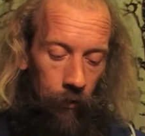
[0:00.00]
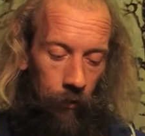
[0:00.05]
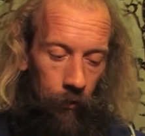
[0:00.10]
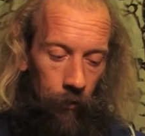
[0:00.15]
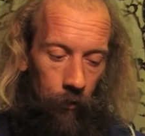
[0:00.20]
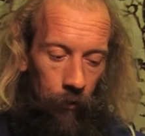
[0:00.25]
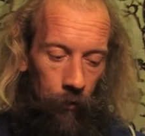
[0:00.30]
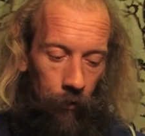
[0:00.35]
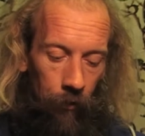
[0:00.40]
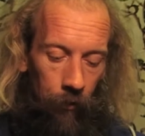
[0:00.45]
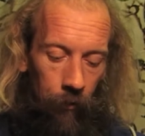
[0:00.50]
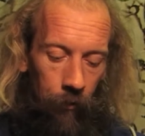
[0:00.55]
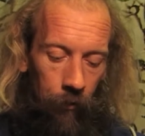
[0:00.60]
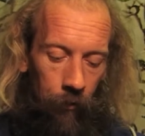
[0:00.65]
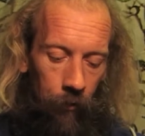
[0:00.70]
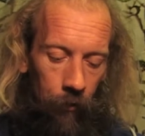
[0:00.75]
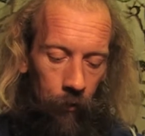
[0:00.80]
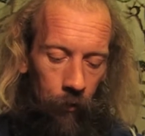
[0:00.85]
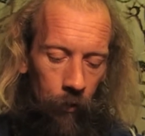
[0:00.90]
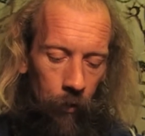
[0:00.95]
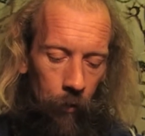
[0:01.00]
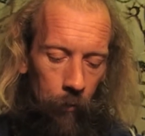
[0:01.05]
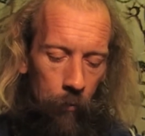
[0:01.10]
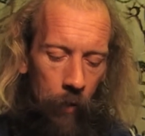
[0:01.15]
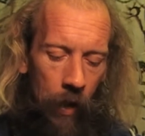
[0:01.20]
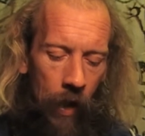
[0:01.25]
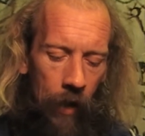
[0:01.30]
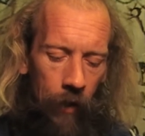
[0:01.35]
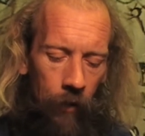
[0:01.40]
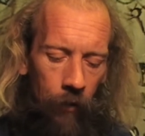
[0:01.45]
you know, to
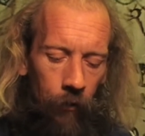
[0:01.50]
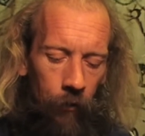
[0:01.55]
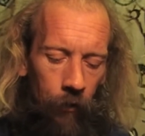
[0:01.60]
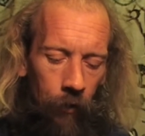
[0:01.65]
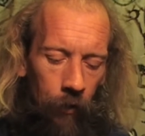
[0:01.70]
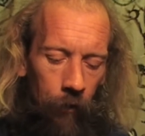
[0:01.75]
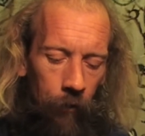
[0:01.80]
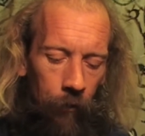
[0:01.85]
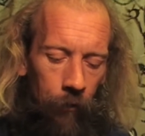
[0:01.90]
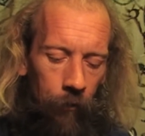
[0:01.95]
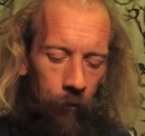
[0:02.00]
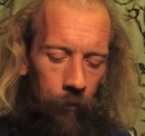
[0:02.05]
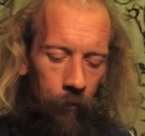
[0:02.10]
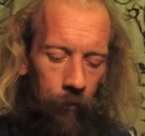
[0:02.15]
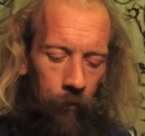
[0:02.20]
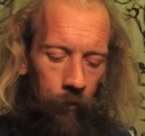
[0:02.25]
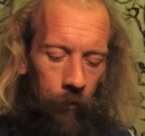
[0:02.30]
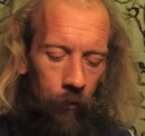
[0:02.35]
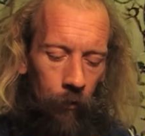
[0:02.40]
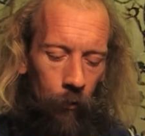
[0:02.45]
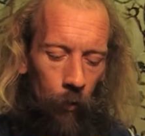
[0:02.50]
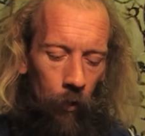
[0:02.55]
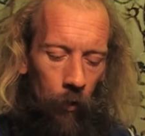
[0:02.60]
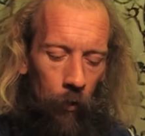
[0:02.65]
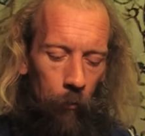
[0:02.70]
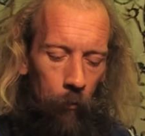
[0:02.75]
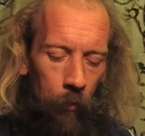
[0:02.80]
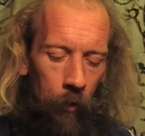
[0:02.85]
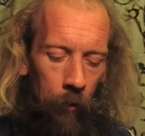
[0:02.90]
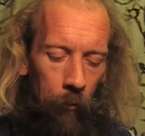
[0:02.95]
compare yourself to
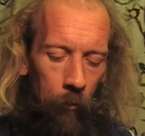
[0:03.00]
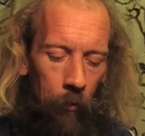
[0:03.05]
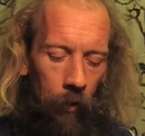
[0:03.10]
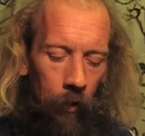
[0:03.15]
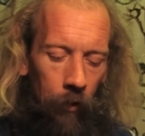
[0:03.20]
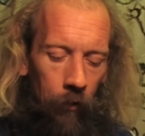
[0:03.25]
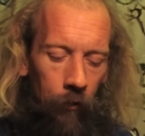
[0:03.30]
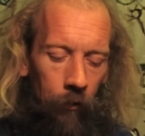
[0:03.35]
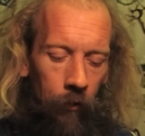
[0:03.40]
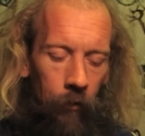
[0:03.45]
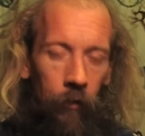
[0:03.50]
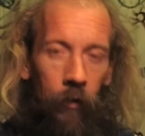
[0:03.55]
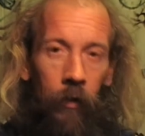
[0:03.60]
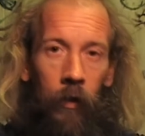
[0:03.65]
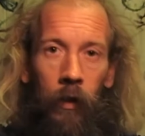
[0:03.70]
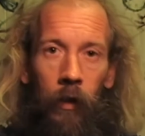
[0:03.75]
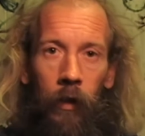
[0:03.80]
other people is,